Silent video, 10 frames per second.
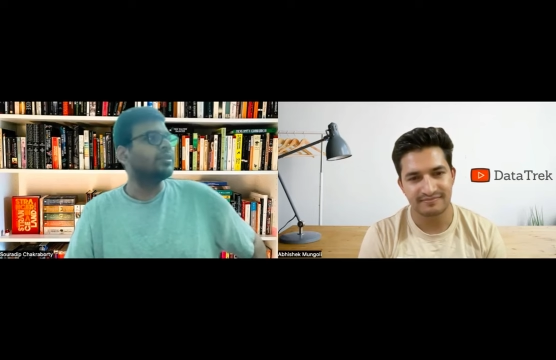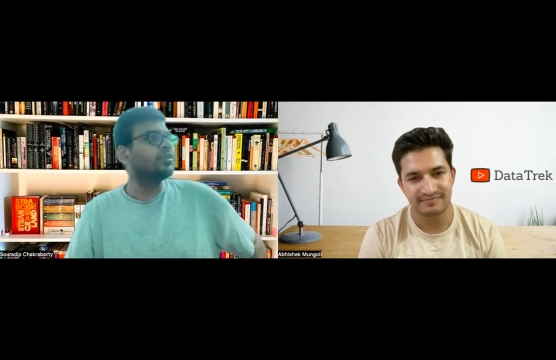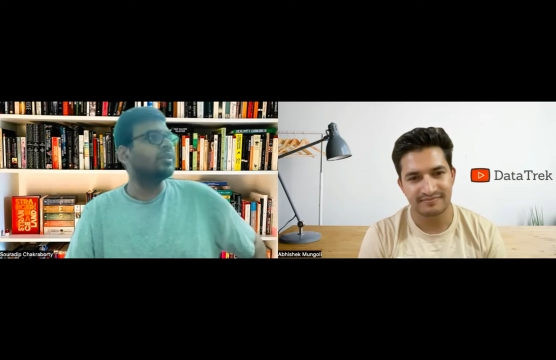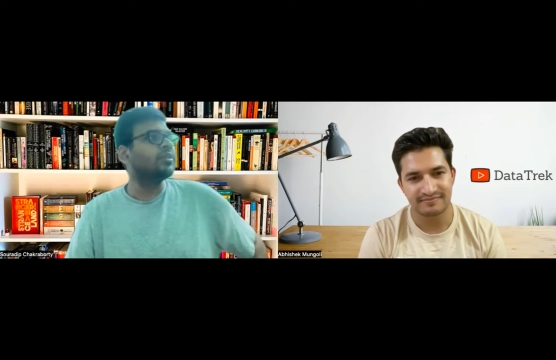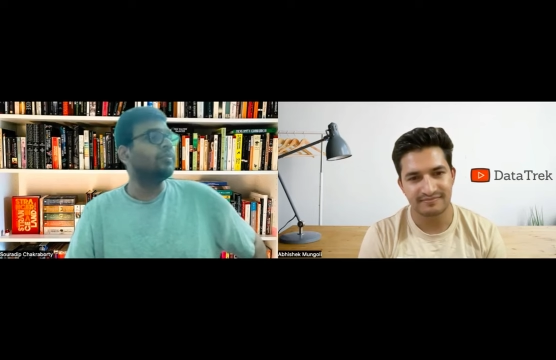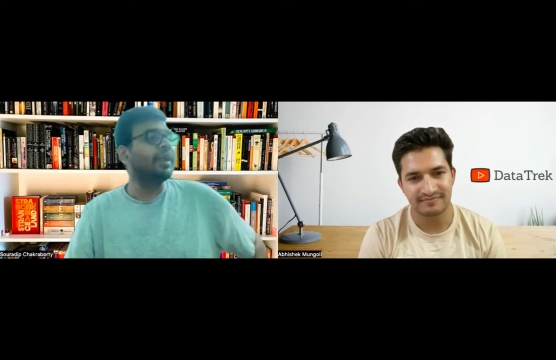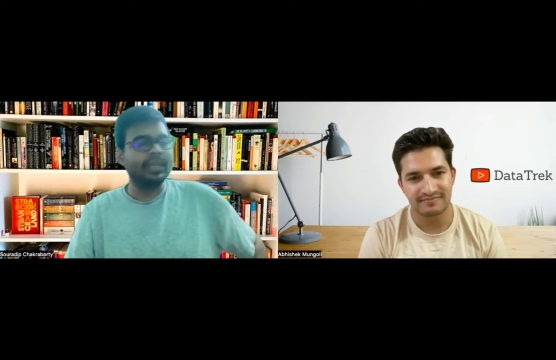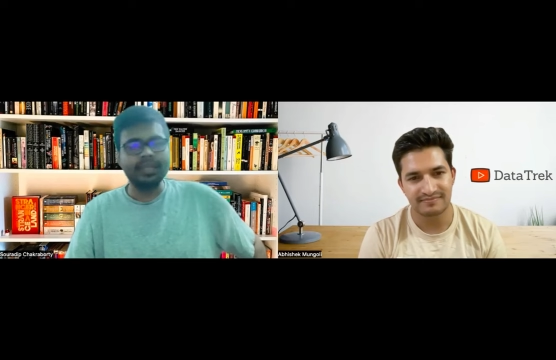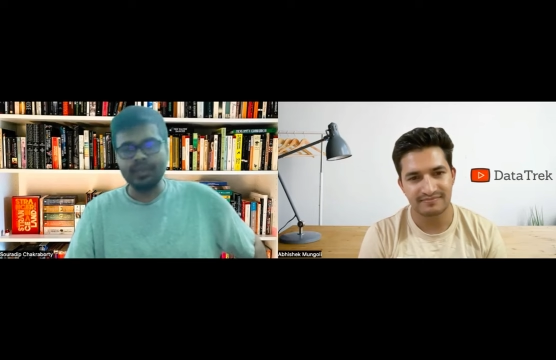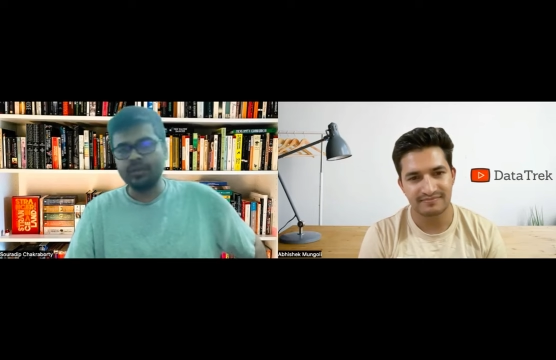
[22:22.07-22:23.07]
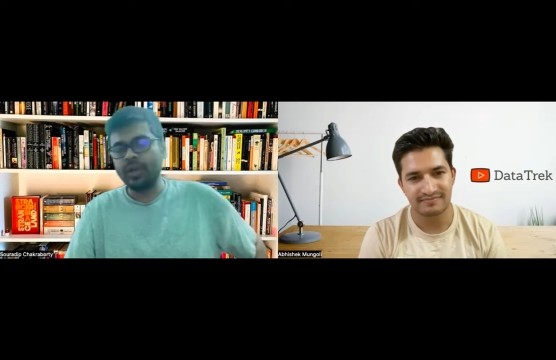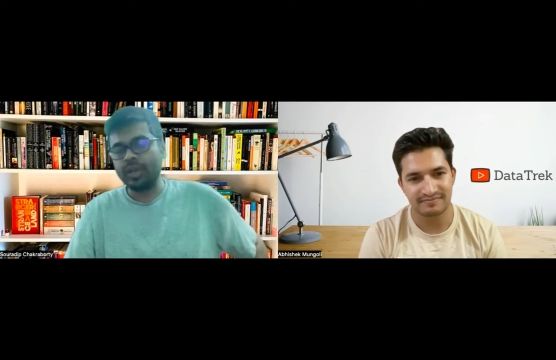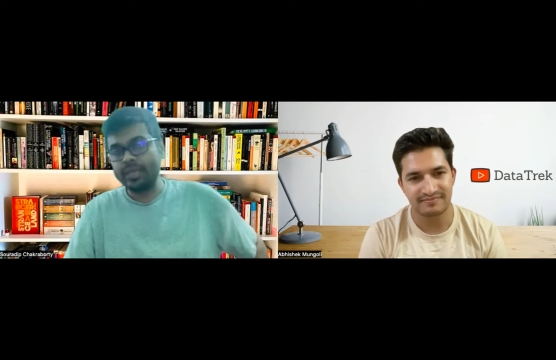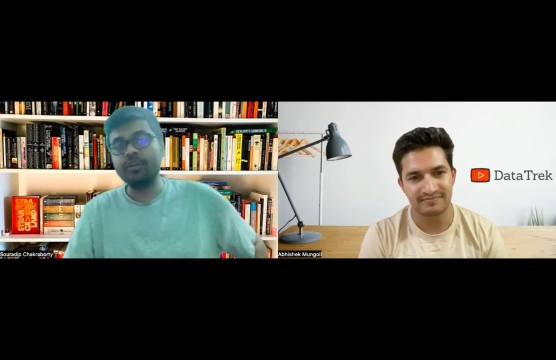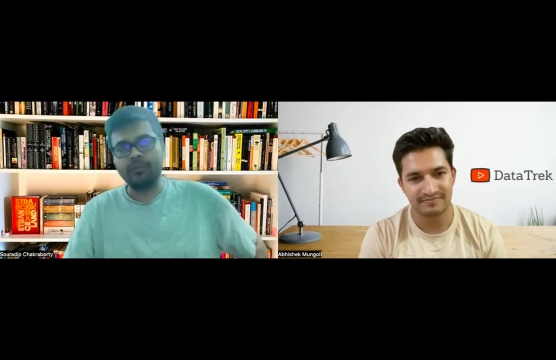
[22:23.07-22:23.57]
Speaker 1: to maintain the
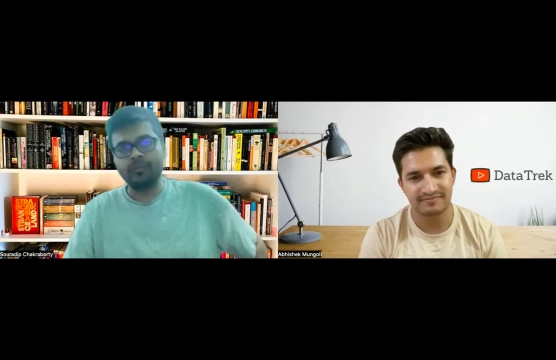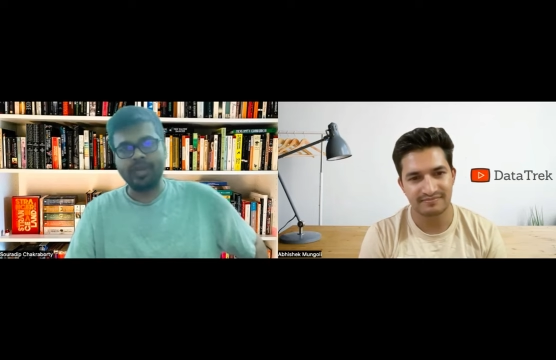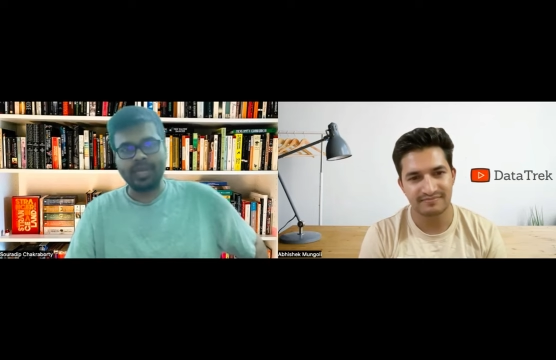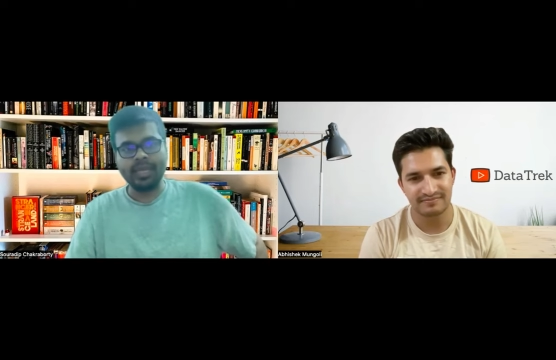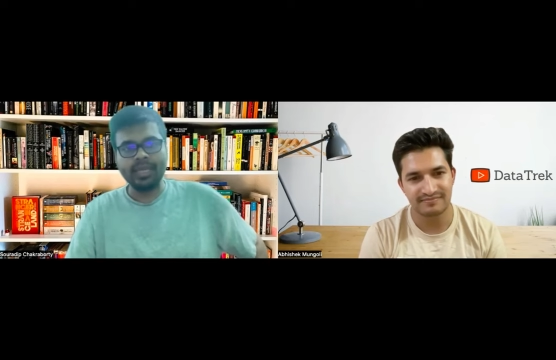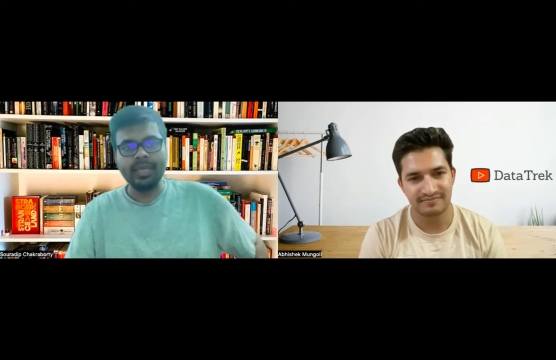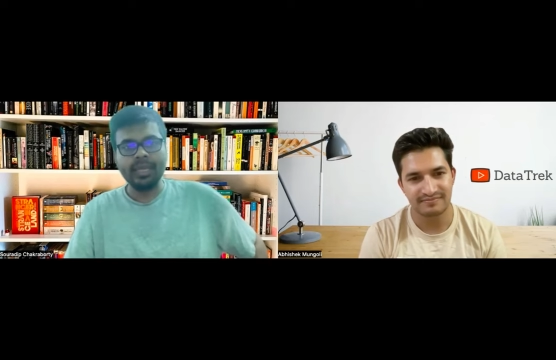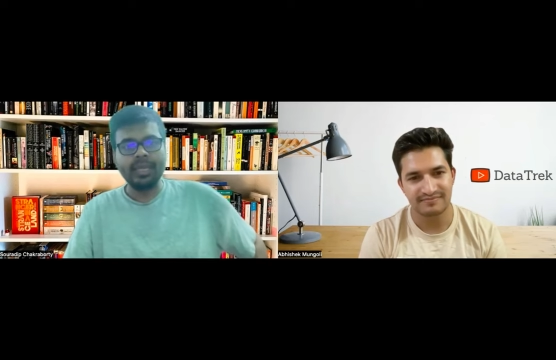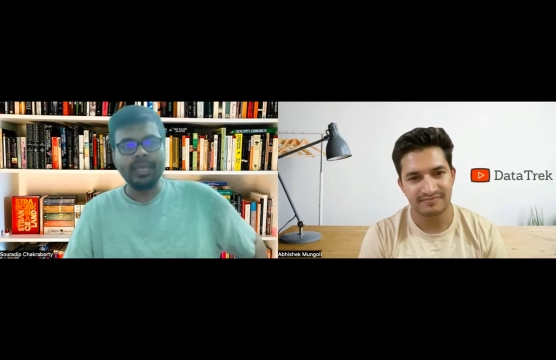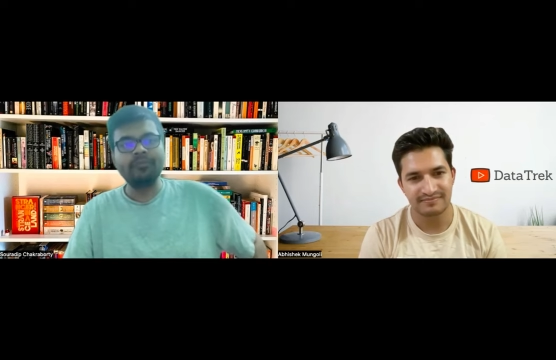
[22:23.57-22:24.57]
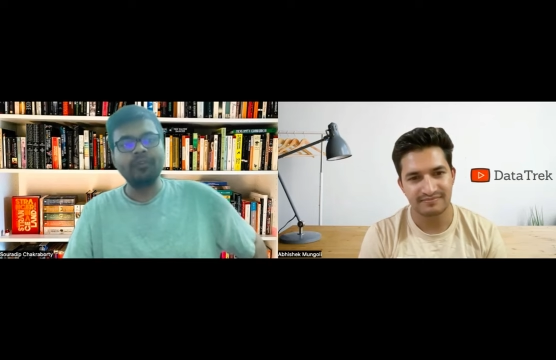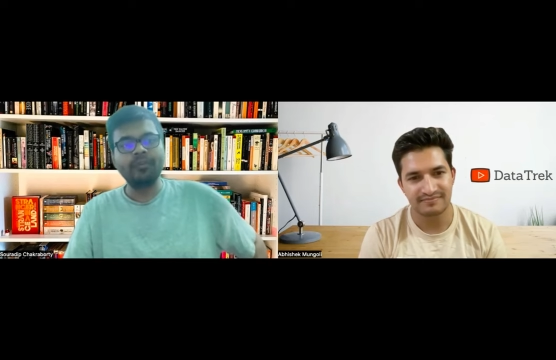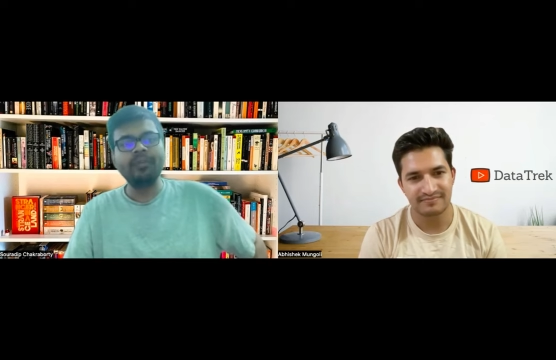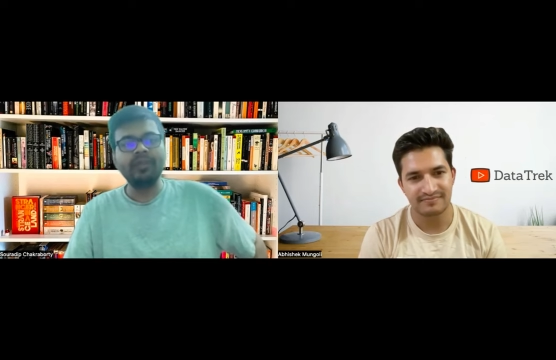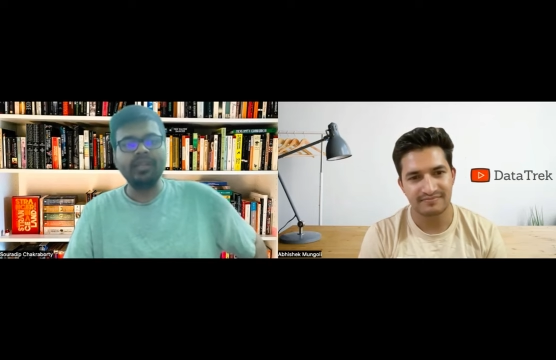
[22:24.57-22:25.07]
quality of OpenAI, it
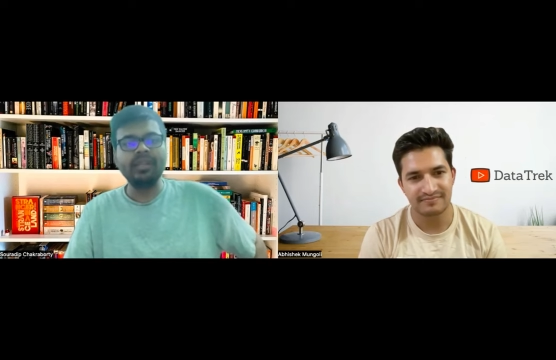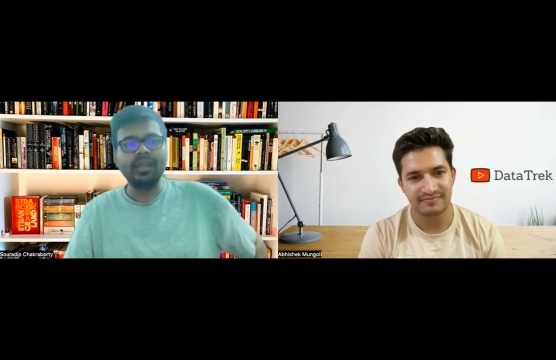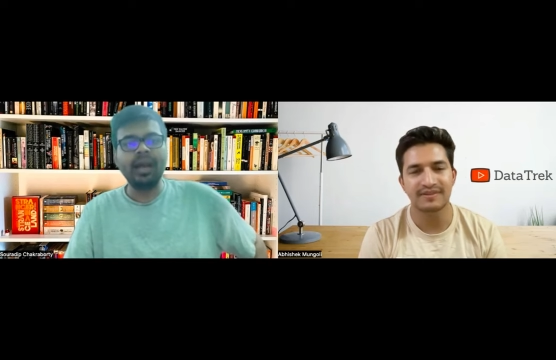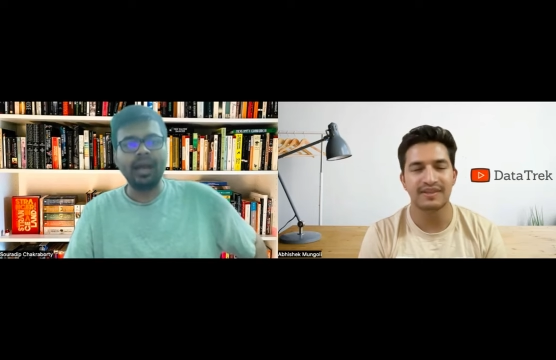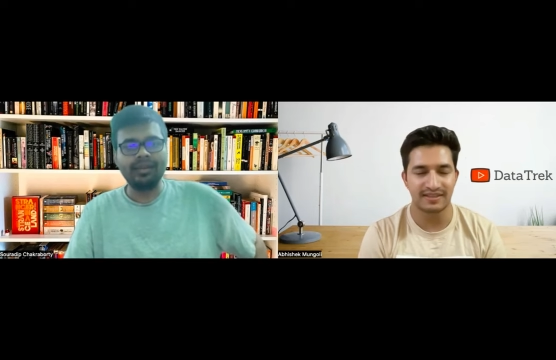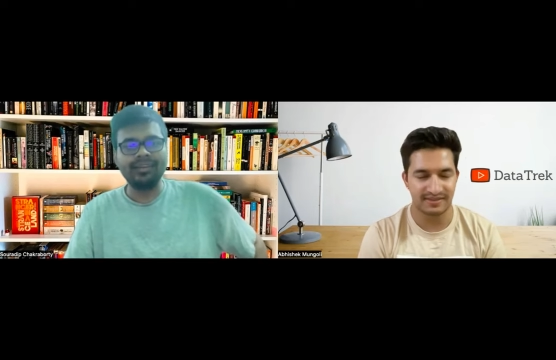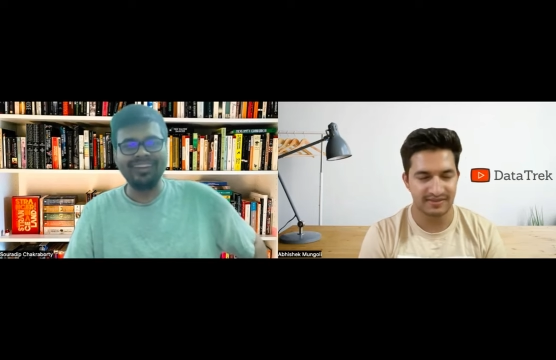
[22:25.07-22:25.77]
would be very hard yes.